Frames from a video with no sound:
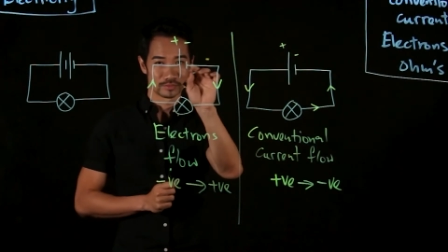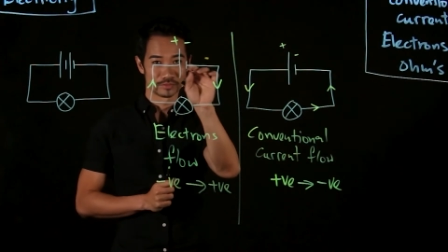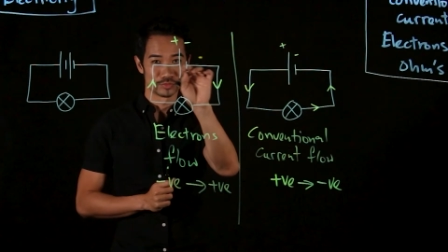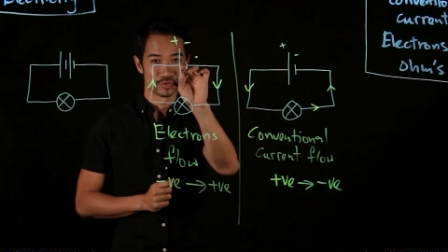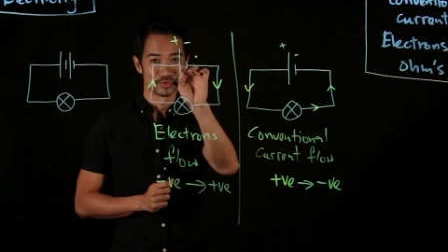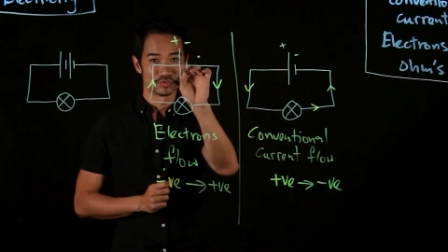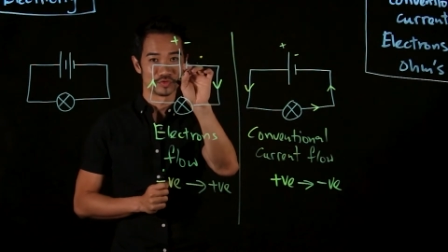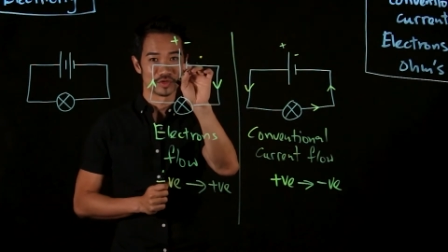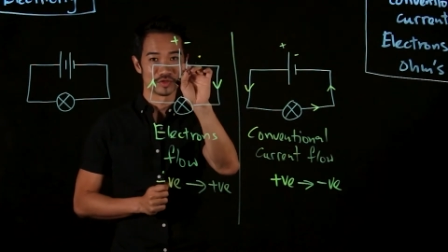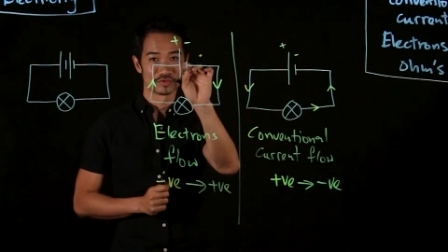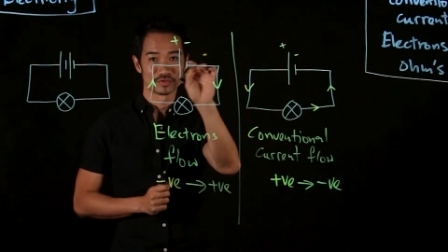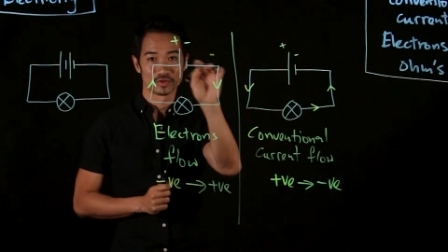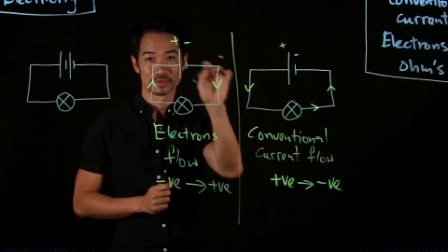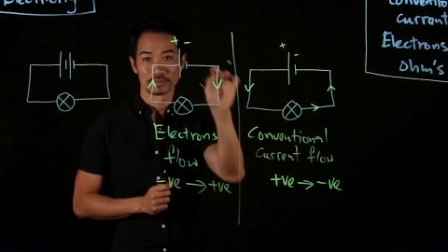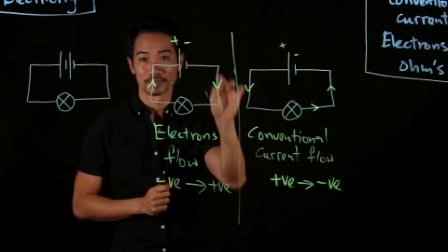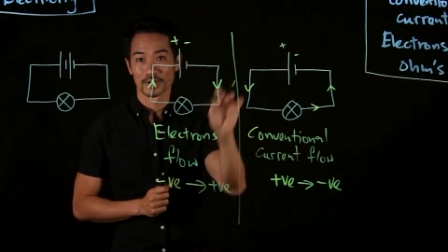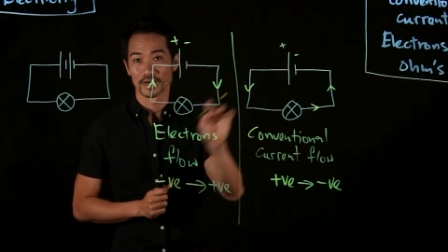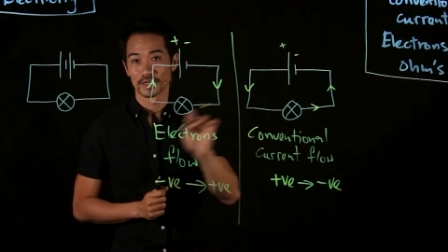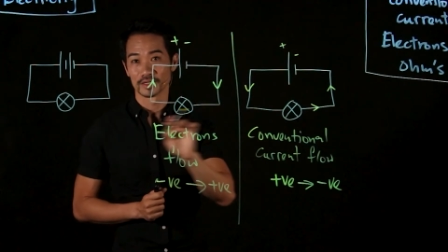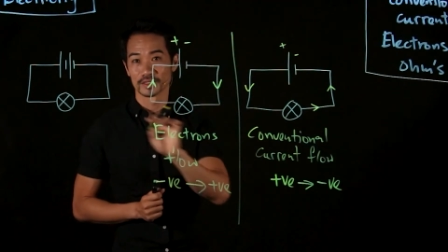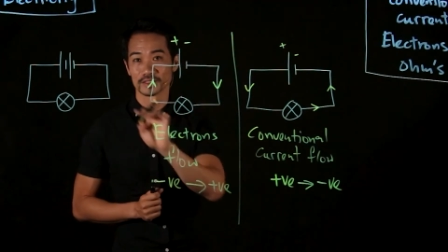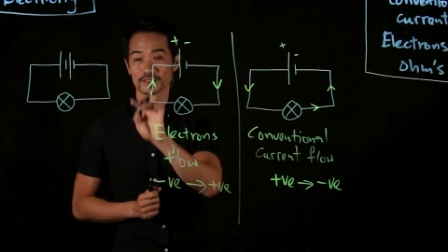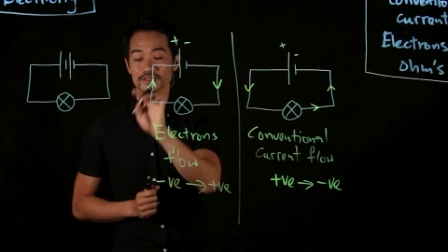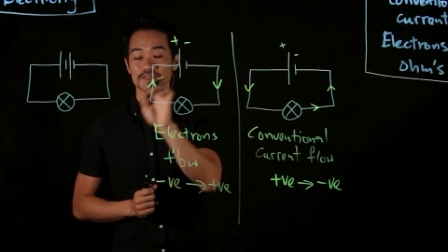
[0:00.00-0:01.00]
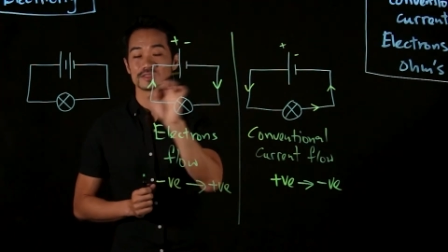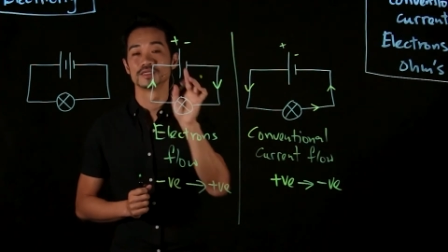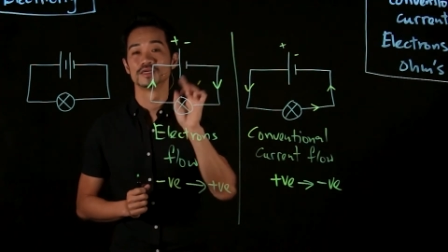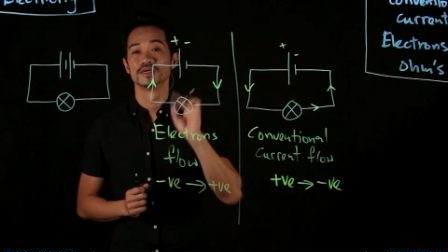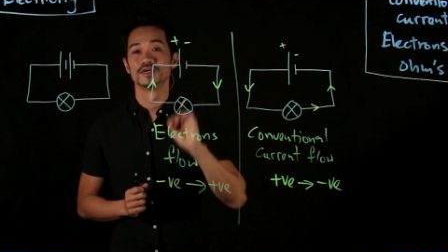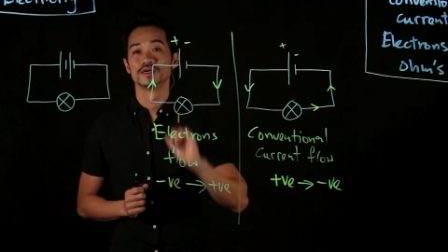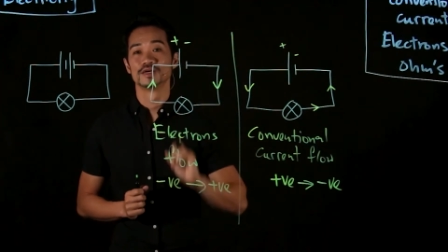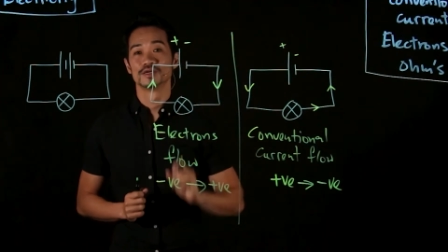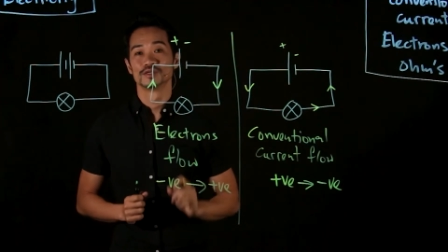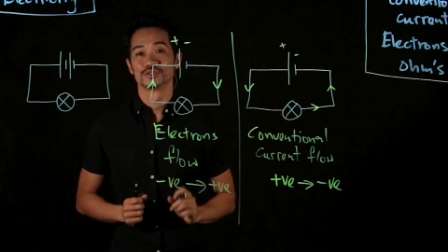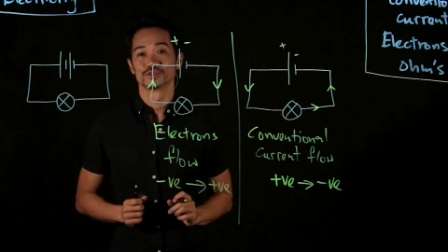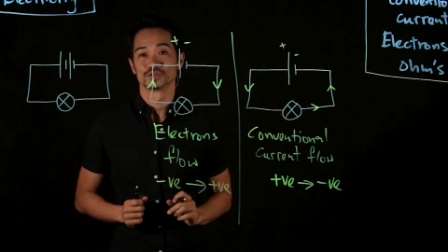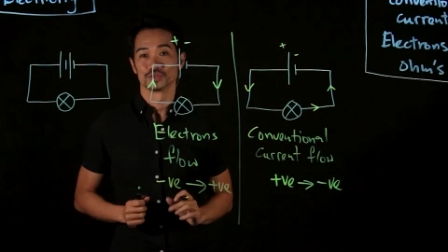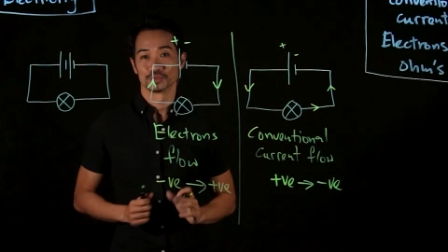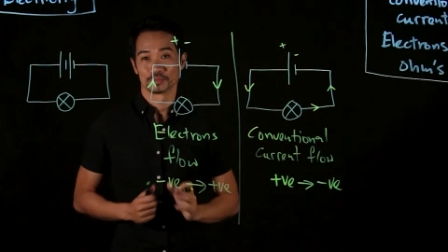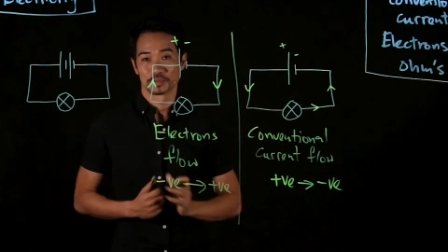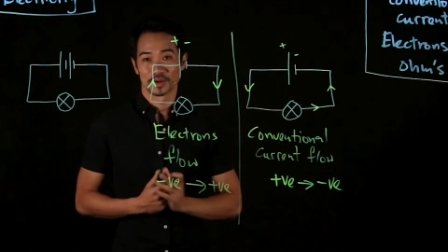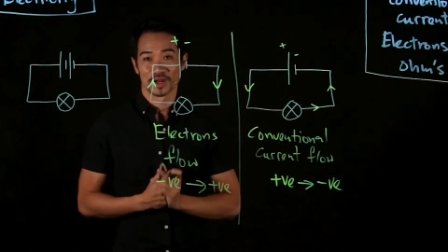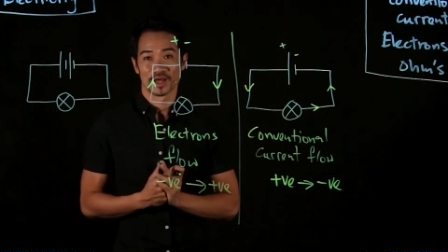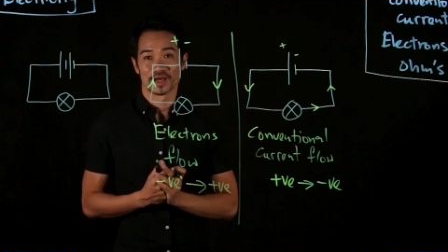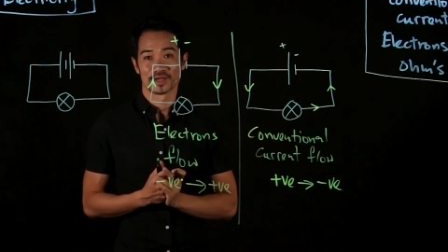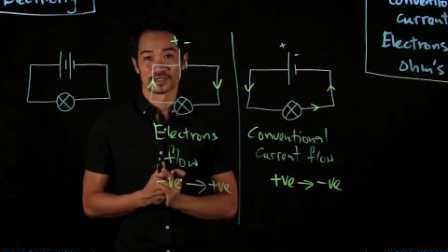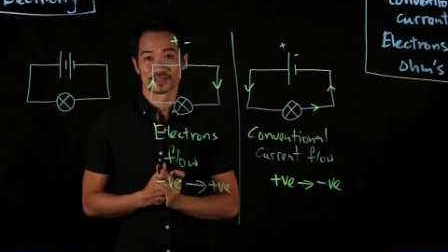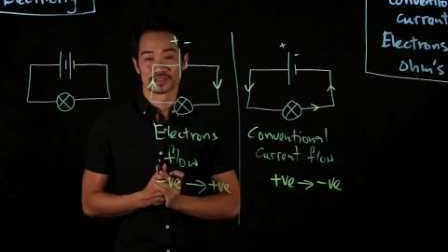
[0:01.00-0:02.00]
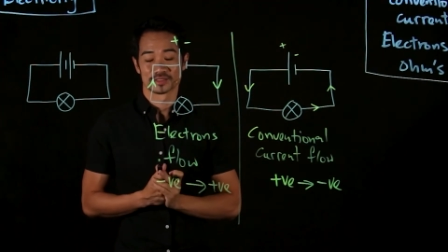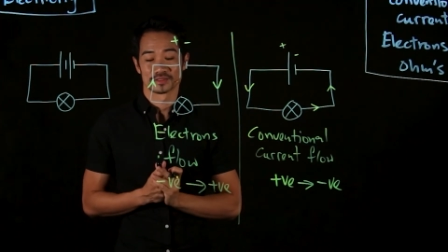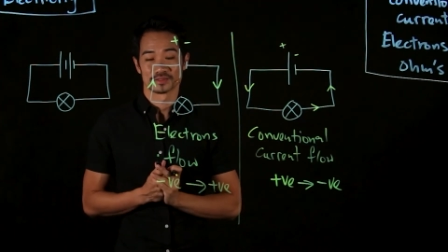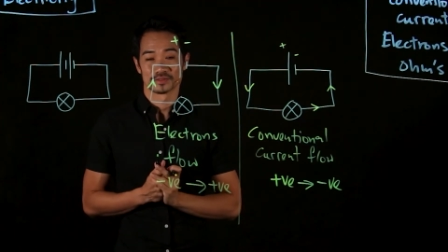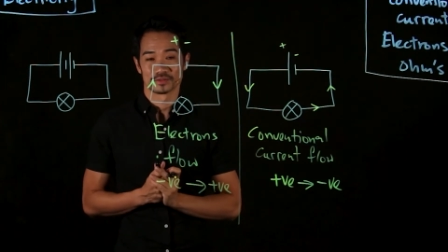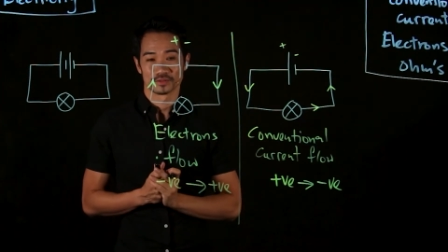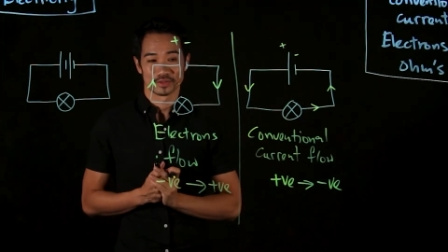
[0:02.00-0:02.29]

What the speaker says: moving from minus to plus.